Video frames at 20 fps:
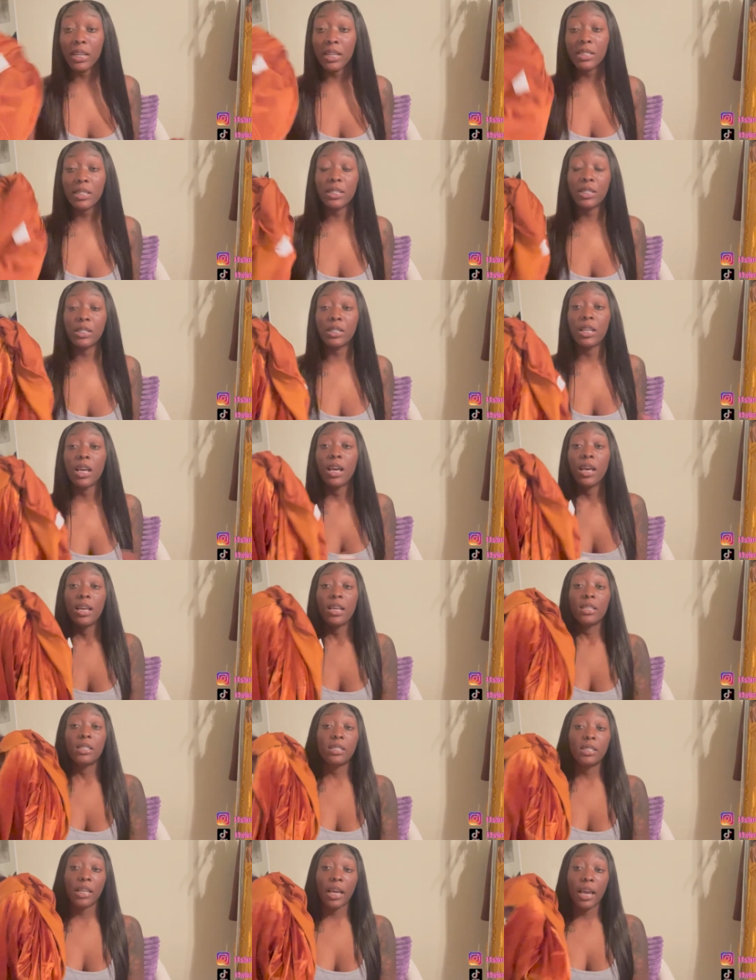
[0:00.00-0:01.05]
This
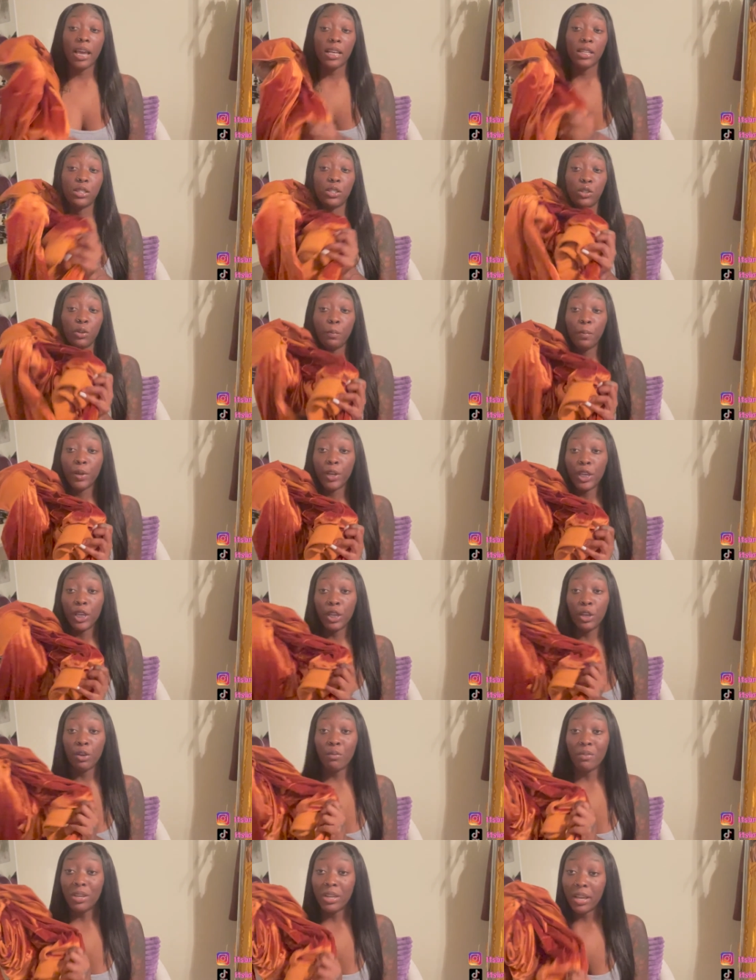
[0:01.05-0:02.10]
set, super
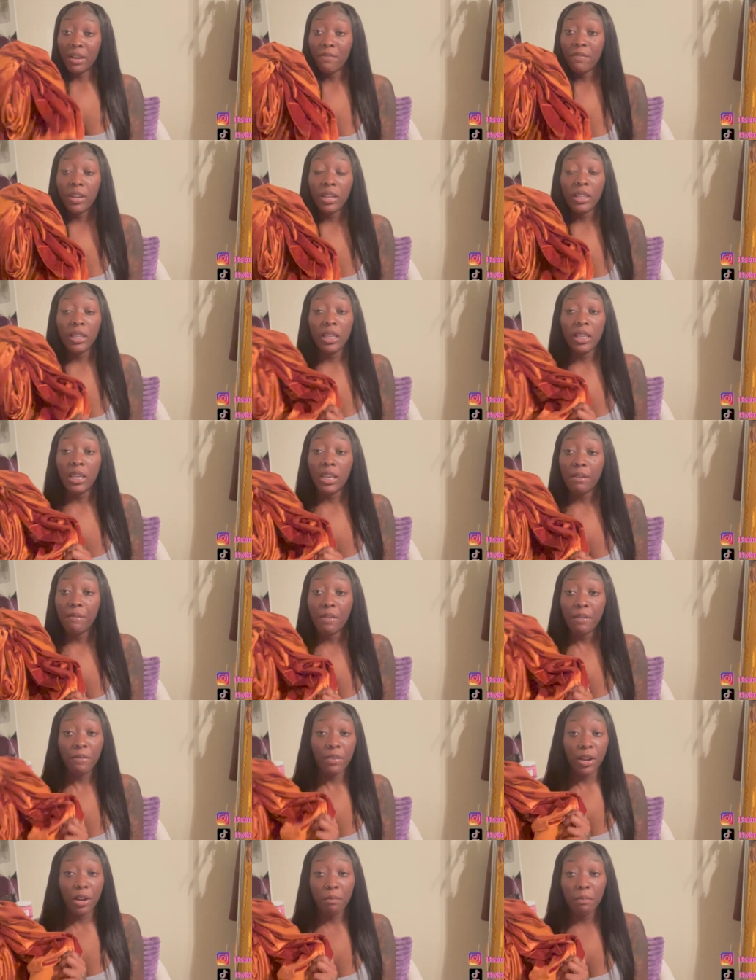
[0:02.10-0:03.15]
cute, definitely
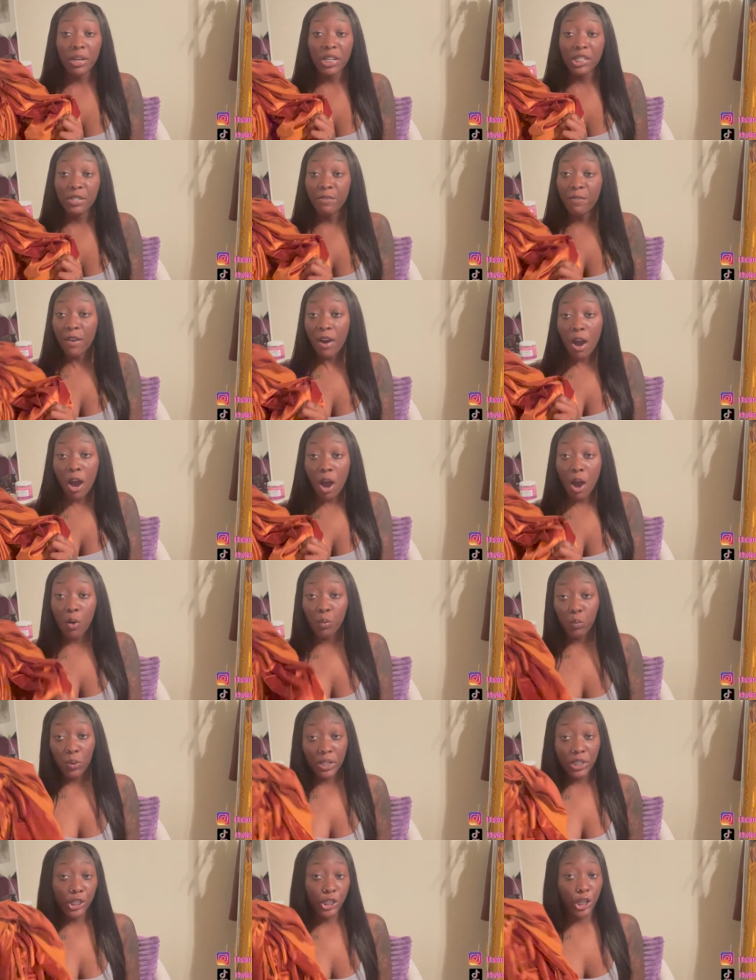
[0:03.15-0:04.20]
giving very much fall,
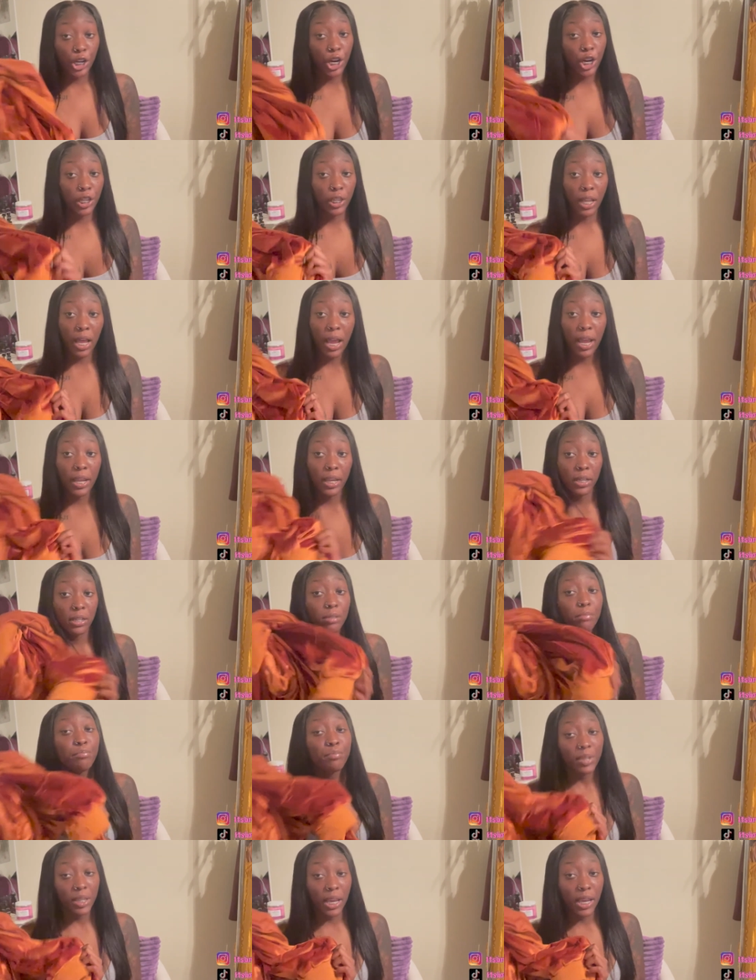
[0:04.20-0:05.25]
winter, like,
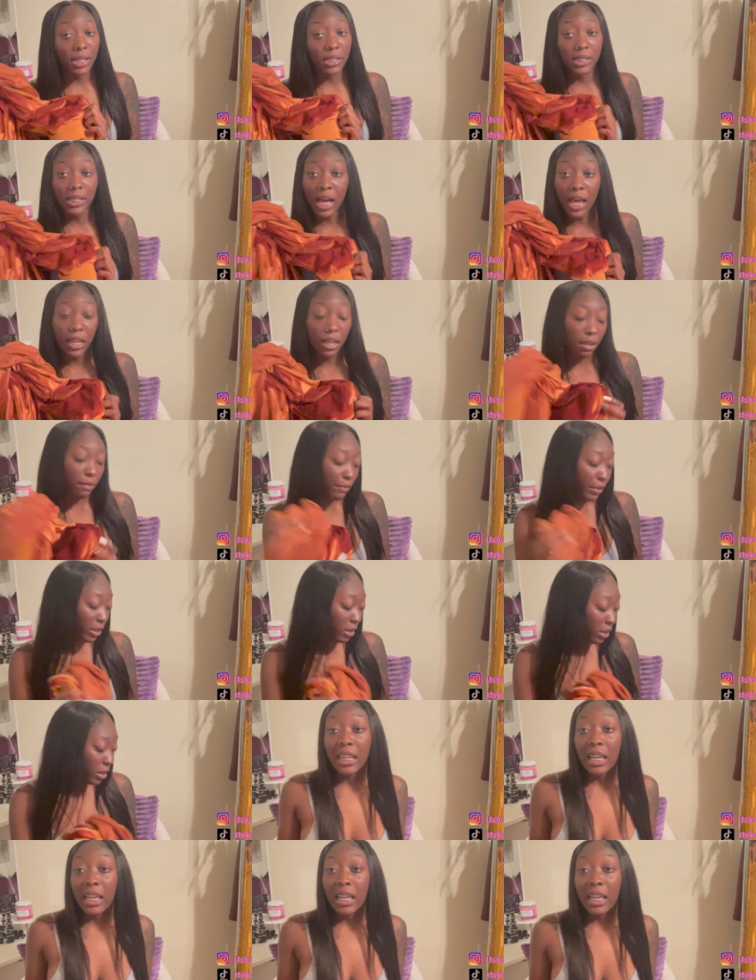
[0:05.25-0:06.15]
yes, I love it.